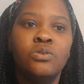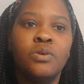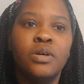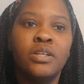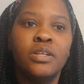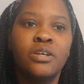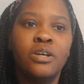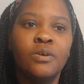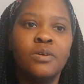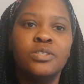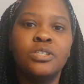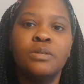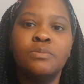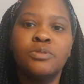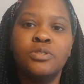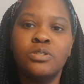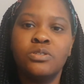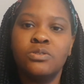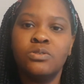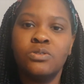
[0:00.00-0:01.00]
encourage them
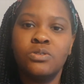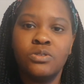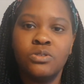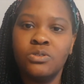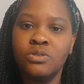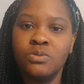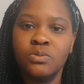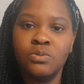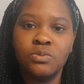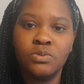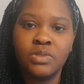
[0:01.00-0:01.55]
to